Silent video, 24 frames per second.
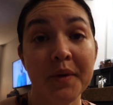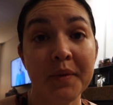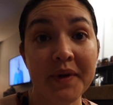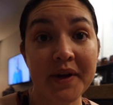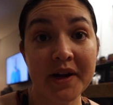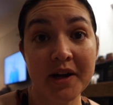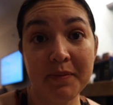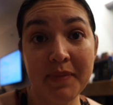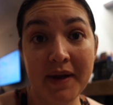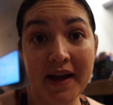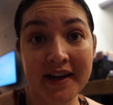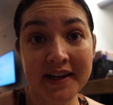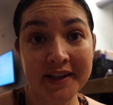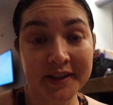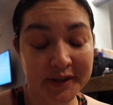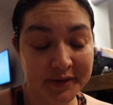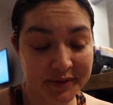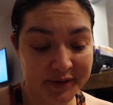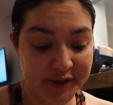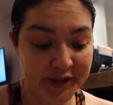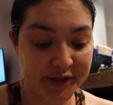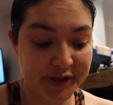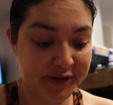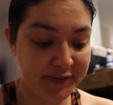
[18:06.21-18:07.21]
We are back in the
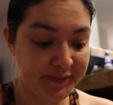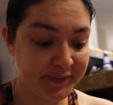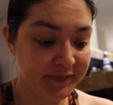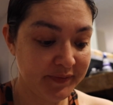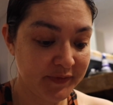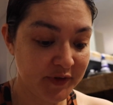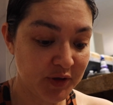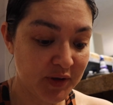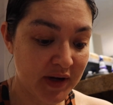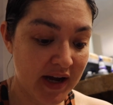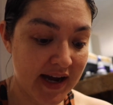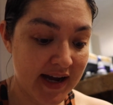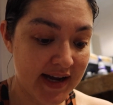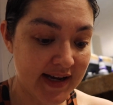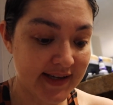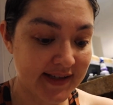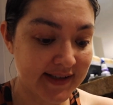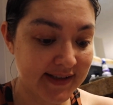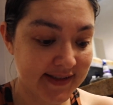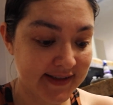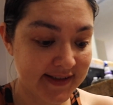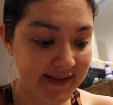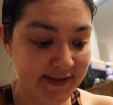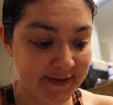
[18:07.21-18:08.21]
room. You
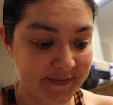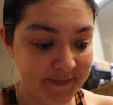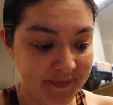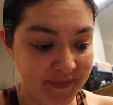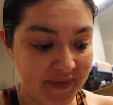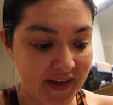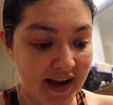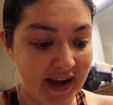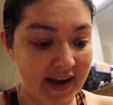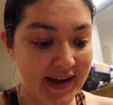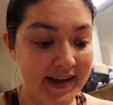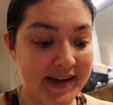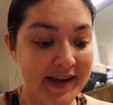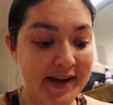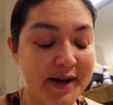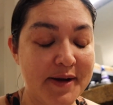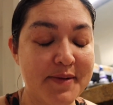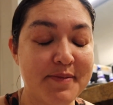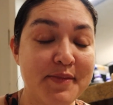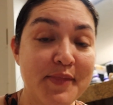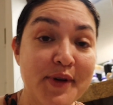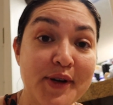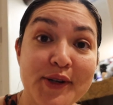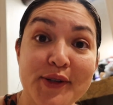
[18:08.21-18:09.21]
guys, I
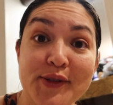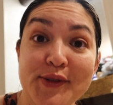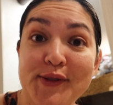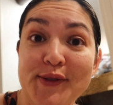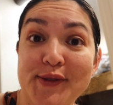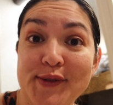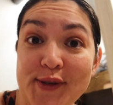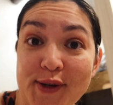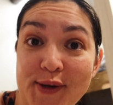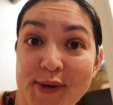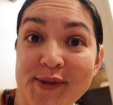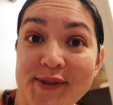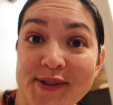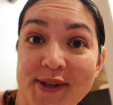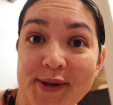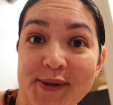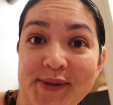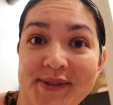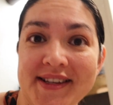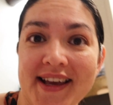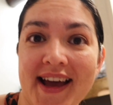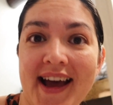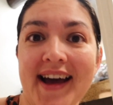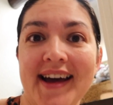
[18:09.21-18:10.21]
am so, so
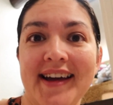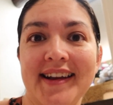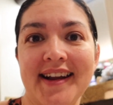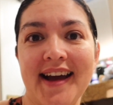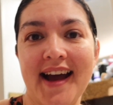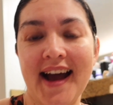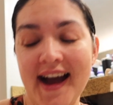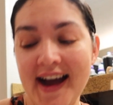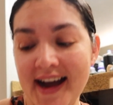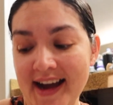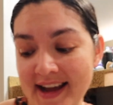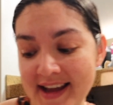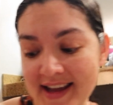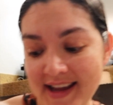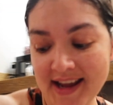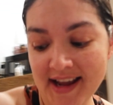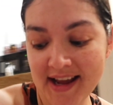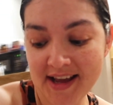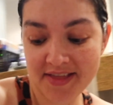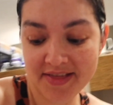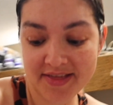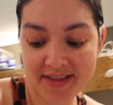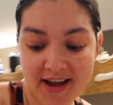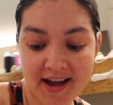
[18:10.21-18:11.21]
sad.
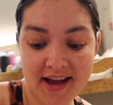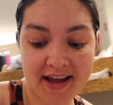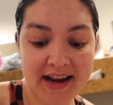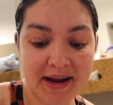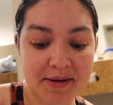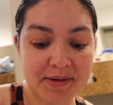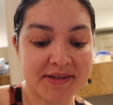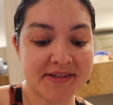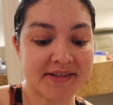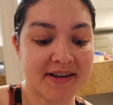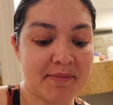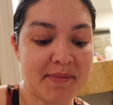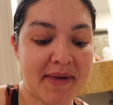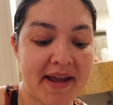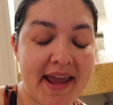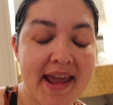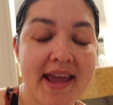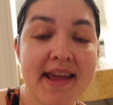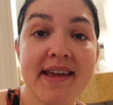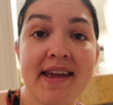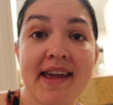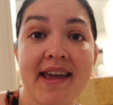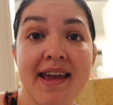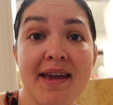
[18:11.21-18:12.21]
I thought I was on my
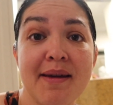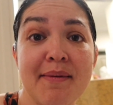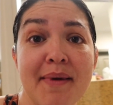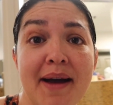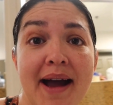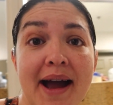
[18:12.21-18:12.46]
A game.